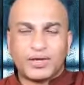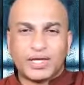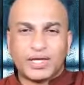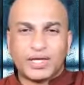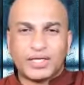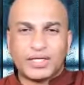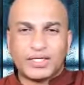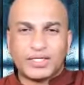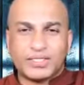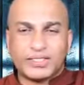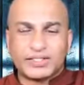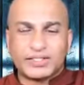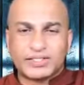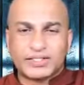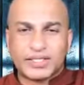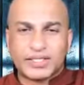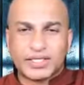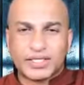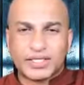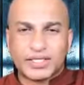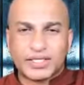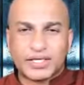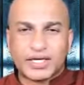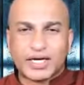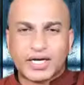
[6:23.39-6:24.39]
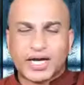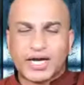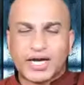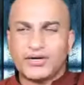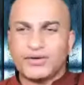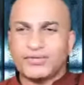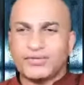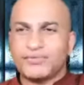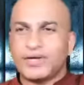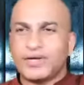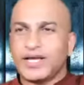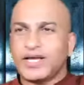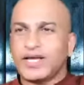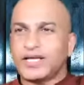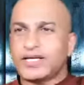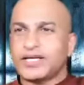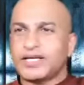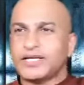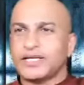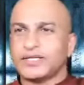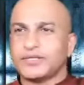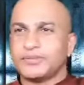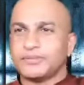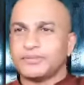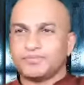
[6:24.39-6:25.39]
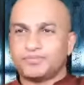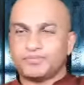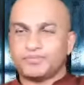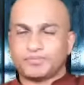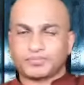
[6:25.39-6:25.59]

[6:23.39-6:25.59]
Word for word: it is uh, kind of like uh,